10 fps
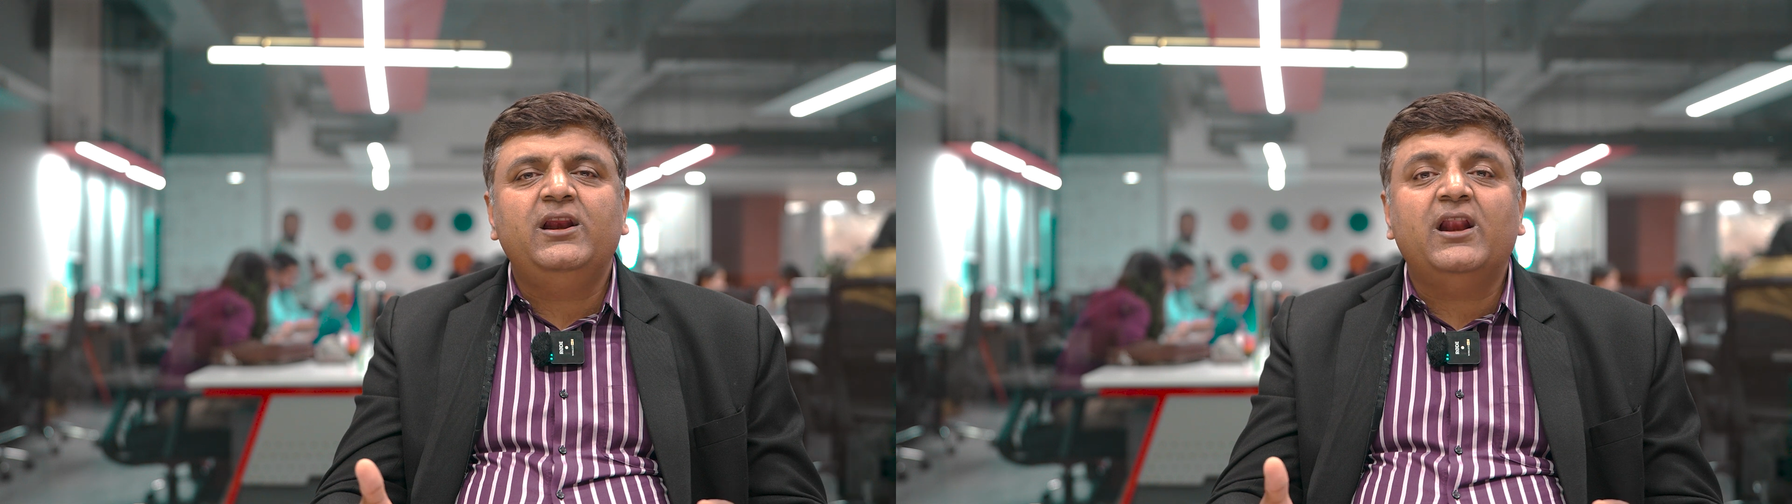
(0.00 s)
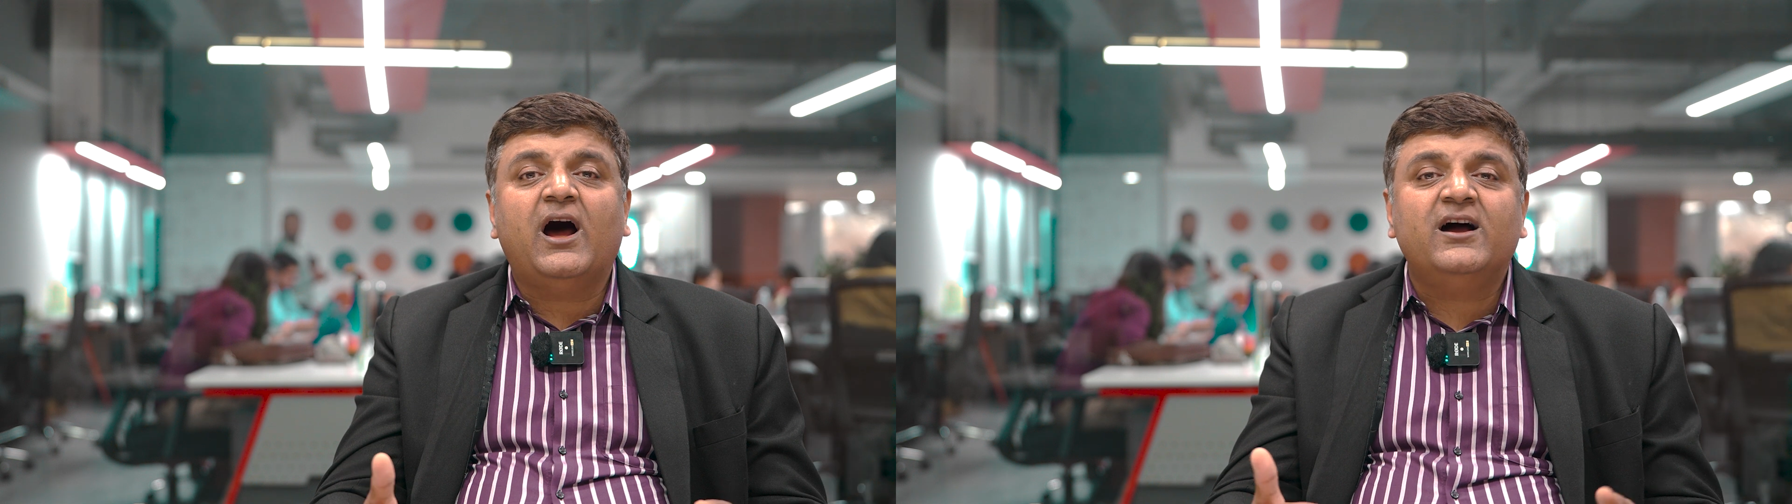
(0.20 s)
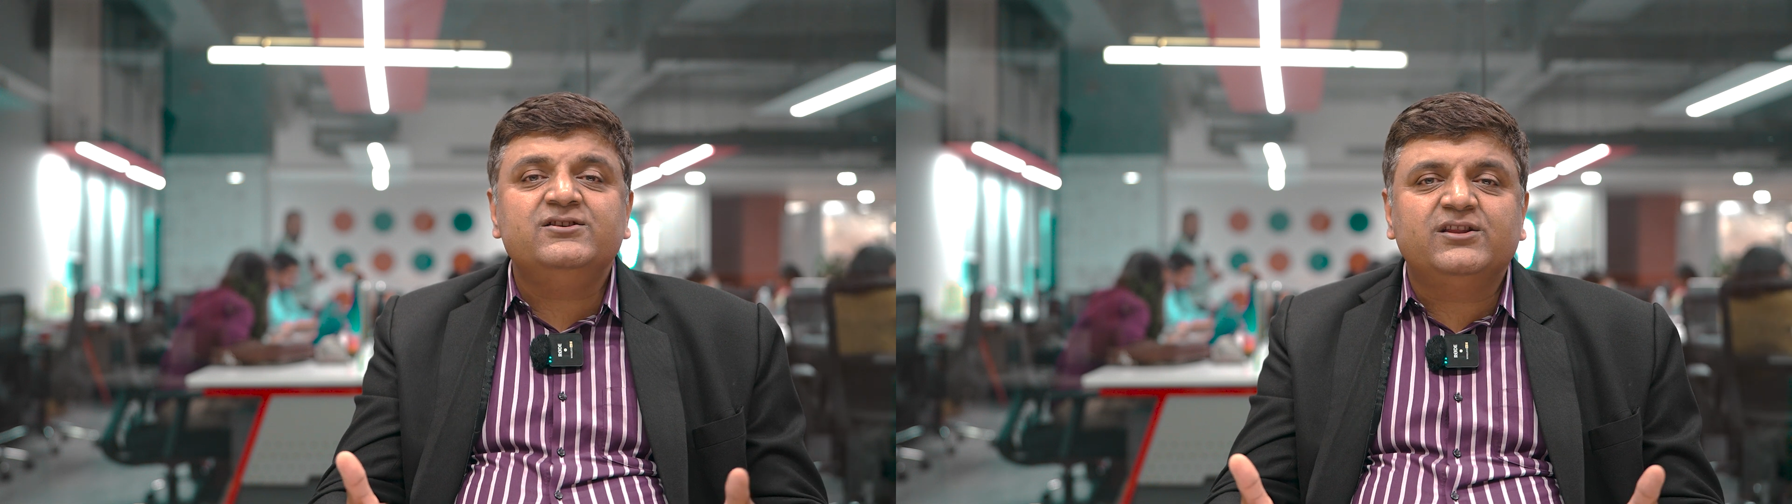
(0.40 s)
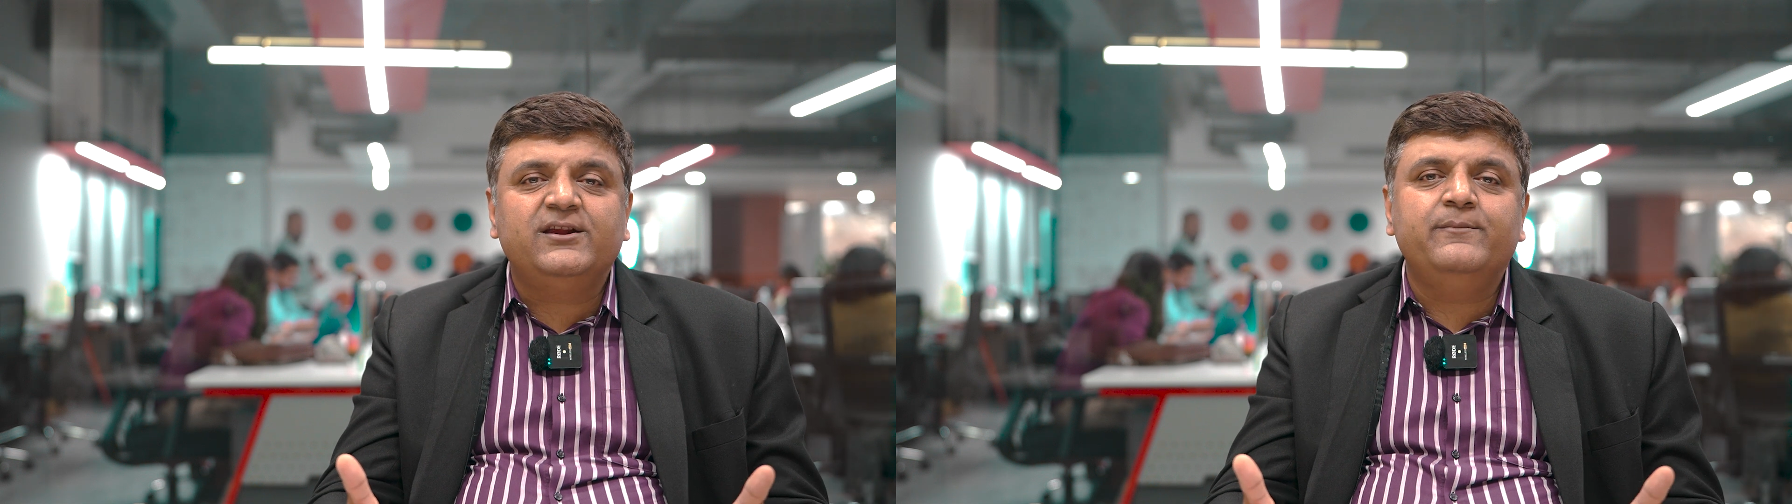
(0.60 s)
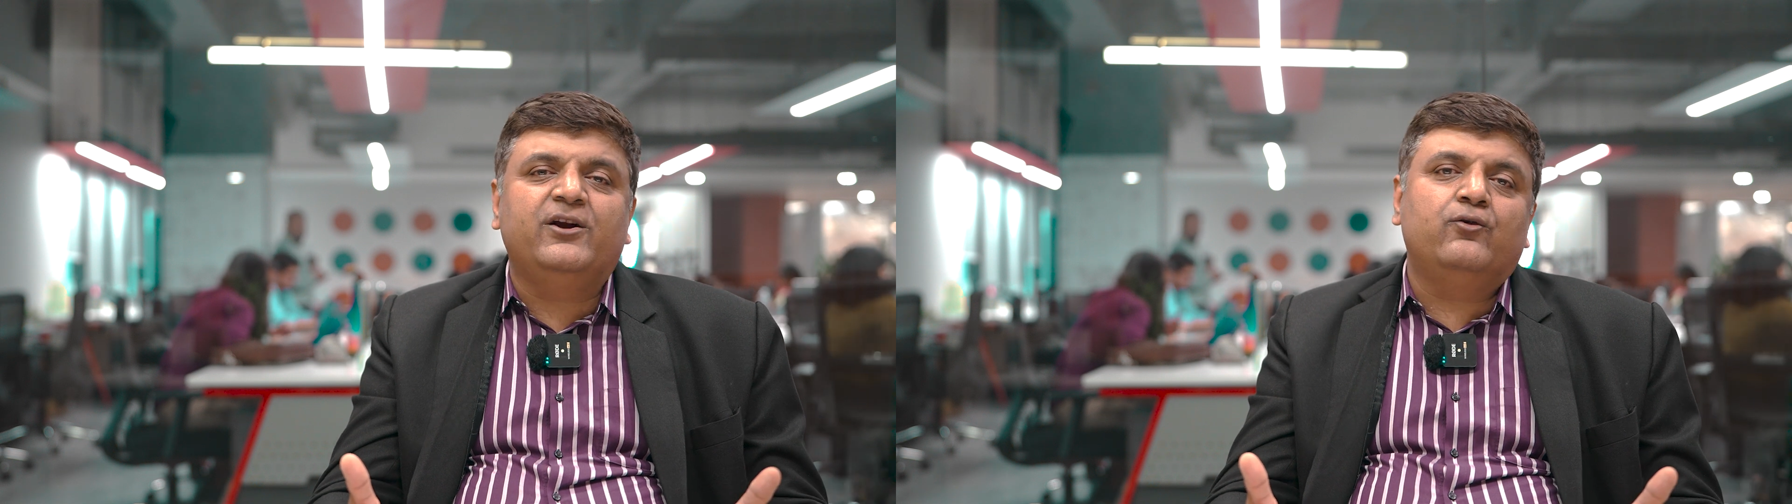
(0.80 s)
large
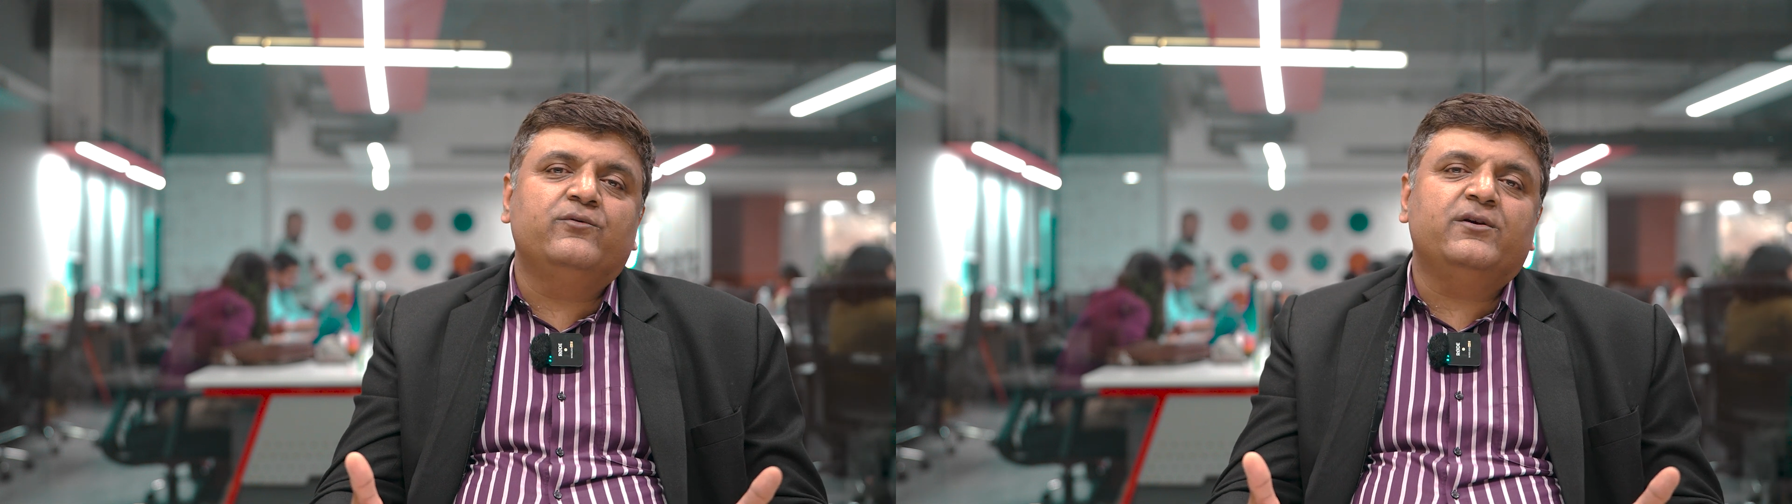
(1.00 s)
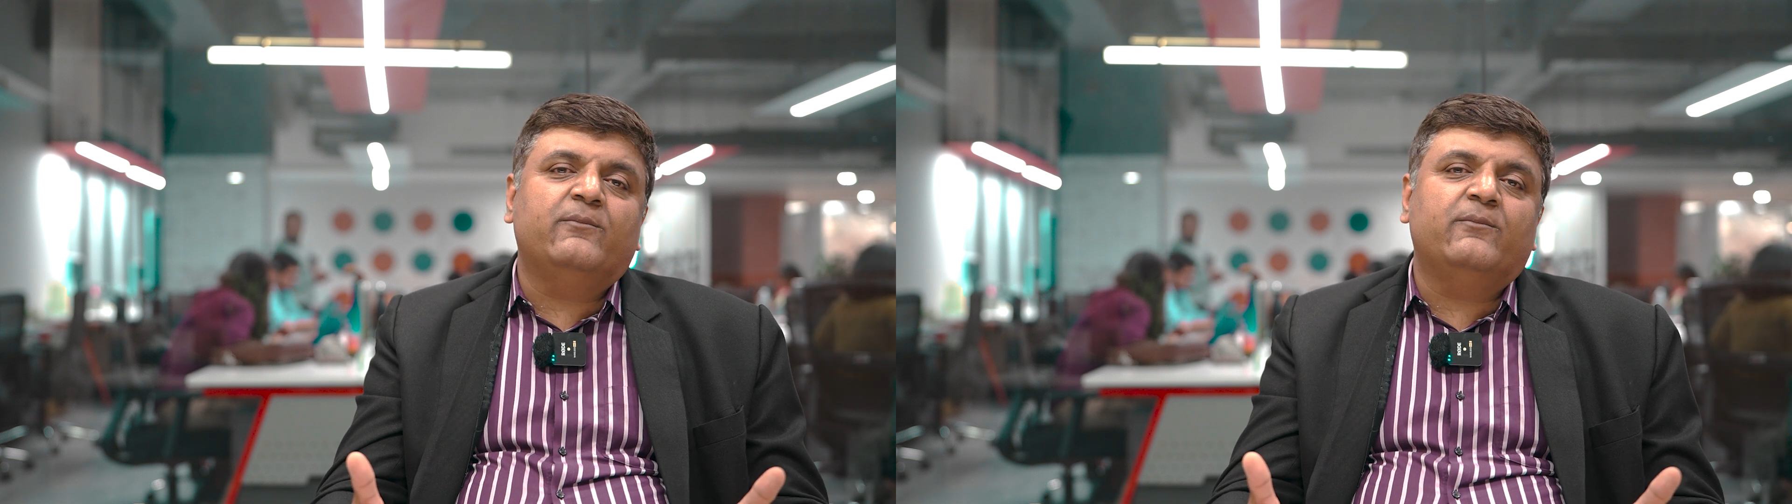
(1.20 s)
three bedrooms,